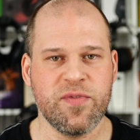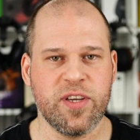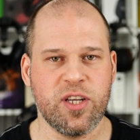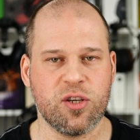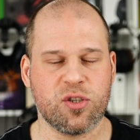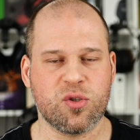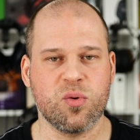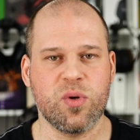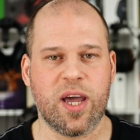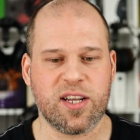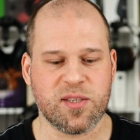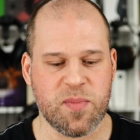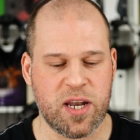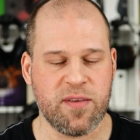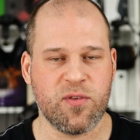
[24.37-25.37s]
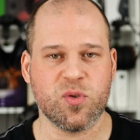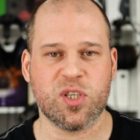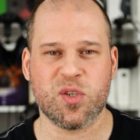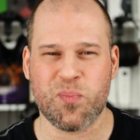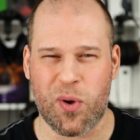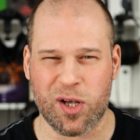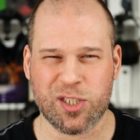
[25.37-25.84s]
videos to get as many views
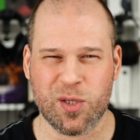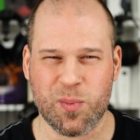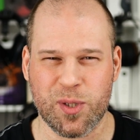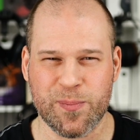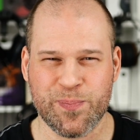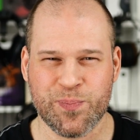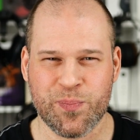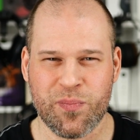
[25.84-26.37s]
as possible.